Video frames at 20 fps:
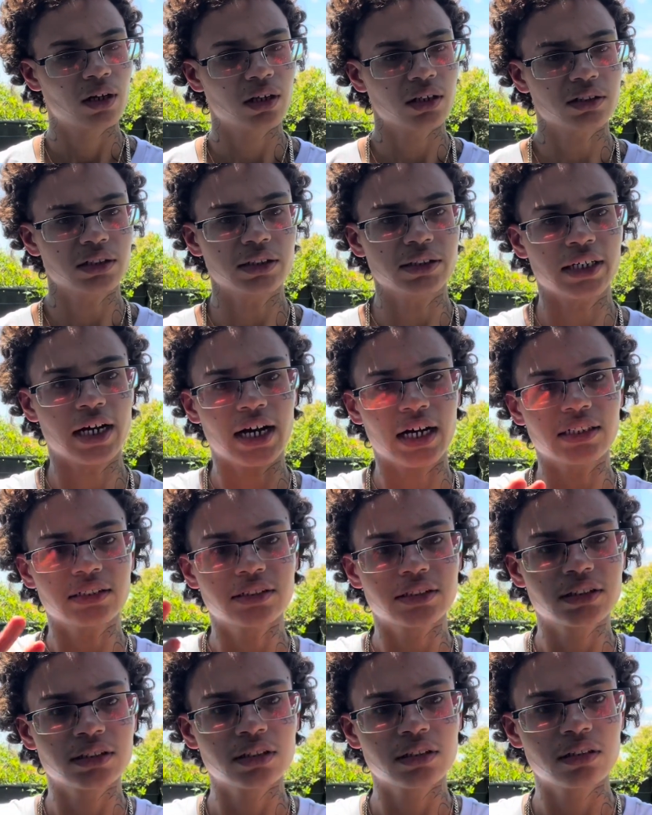the
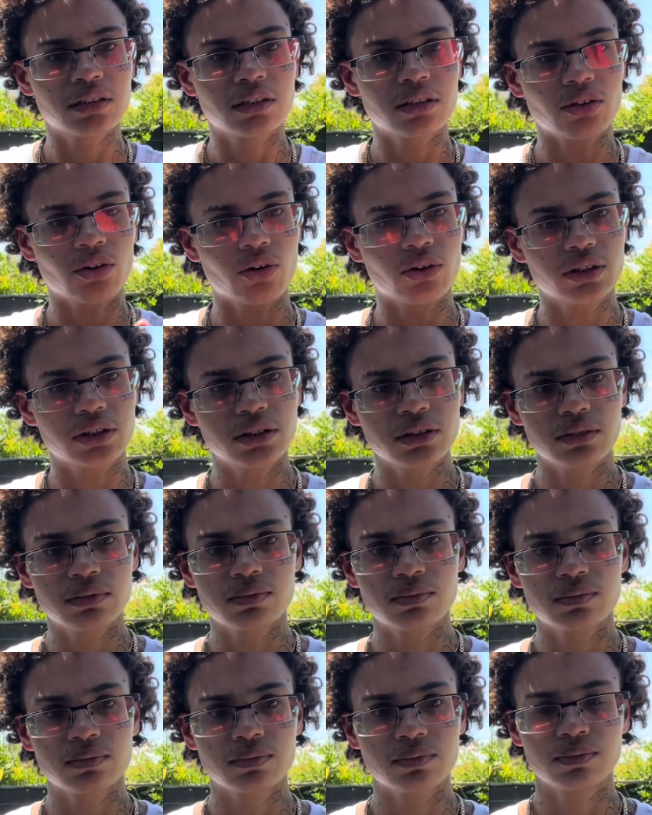dots on it.
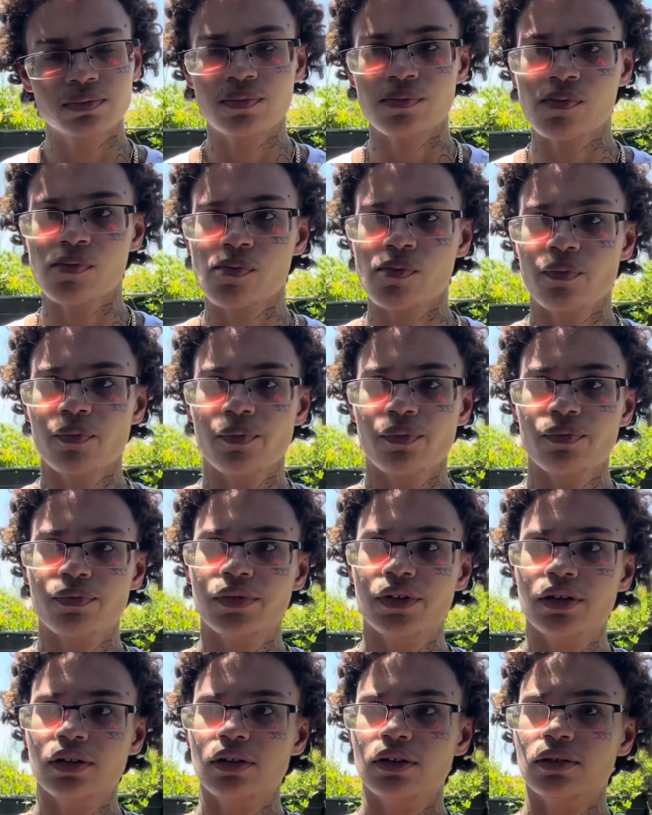
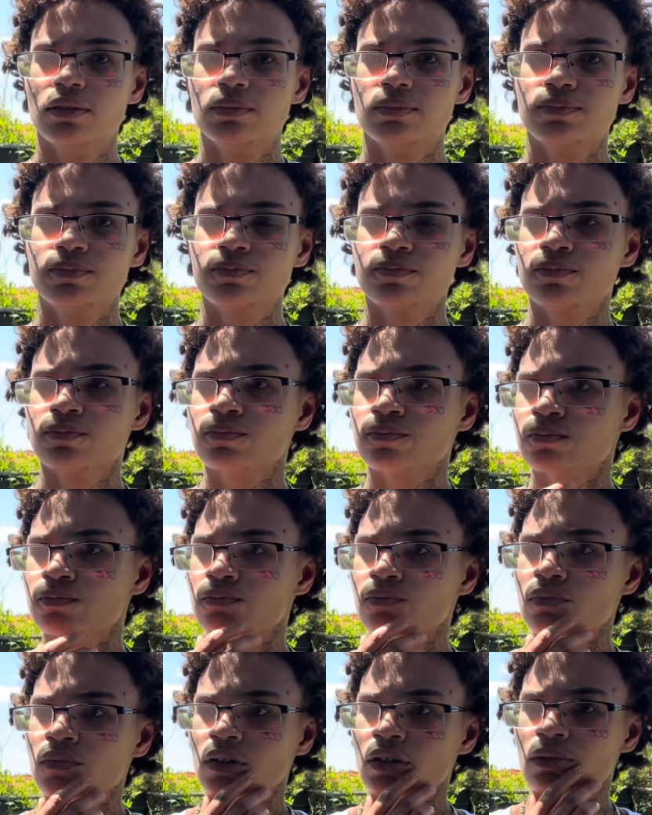What
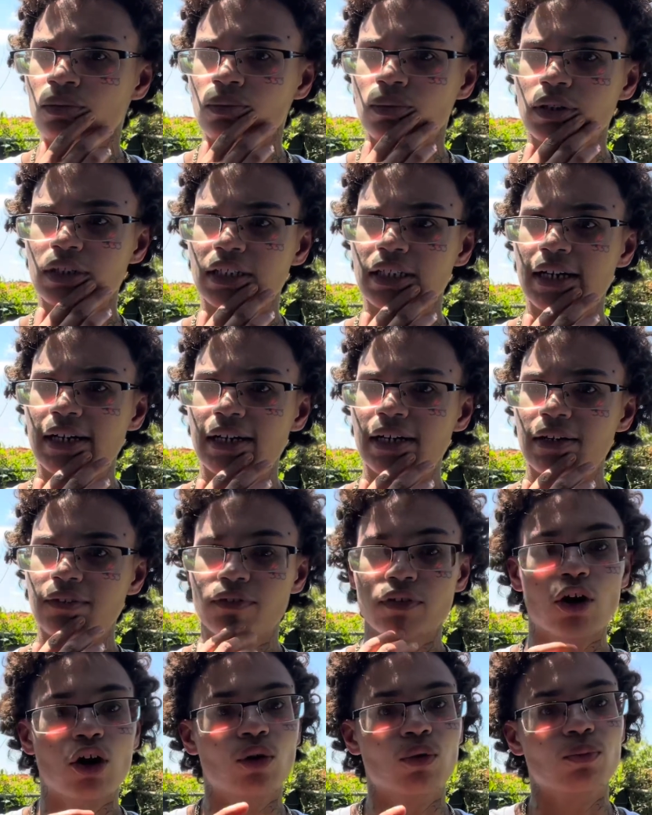did they have?
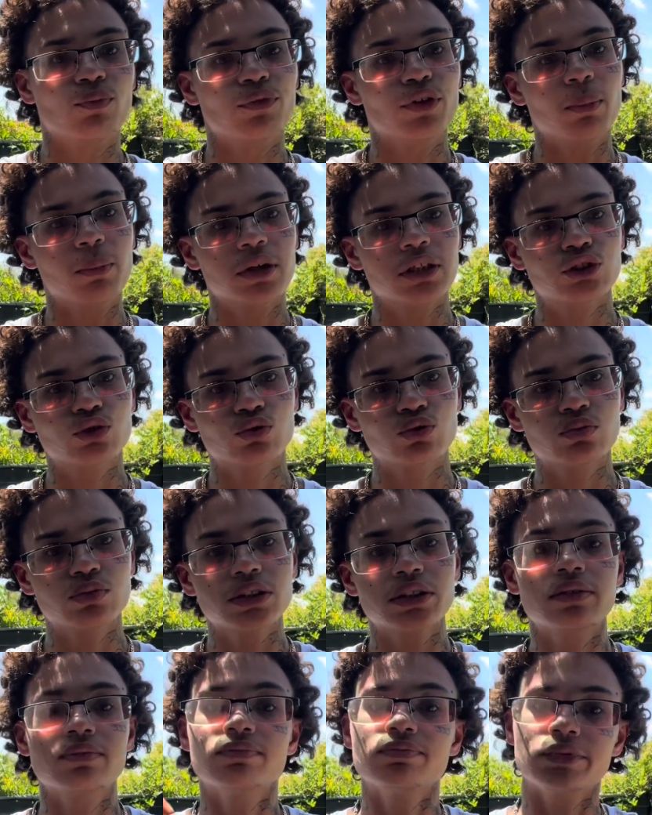Oh, the mushrooms,
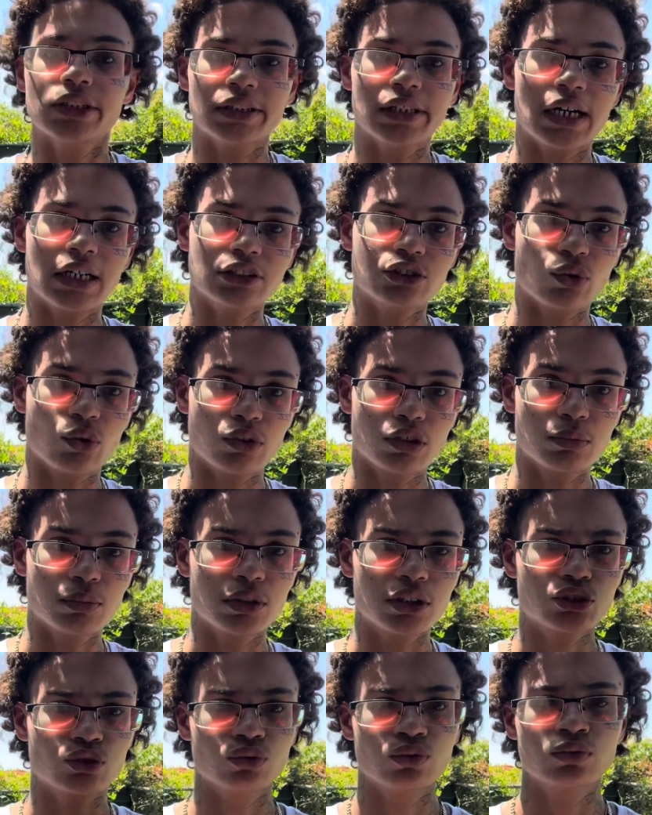the dots on the
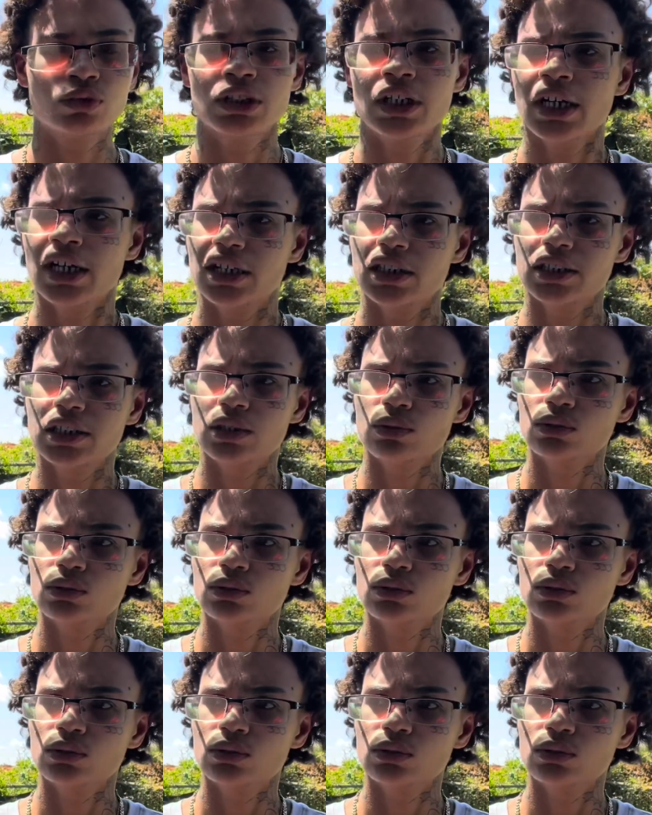mushrooms, and then there